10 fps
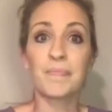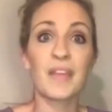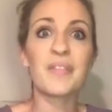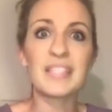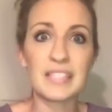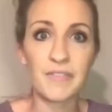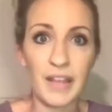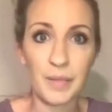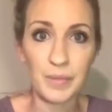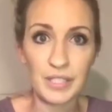this is
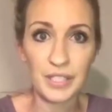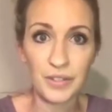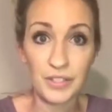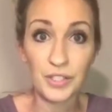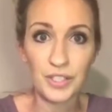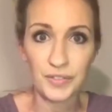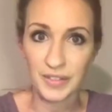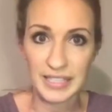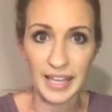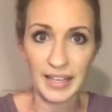available to you. It's yours for
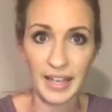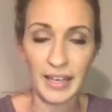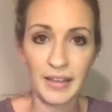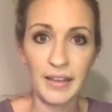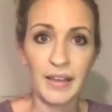the taking.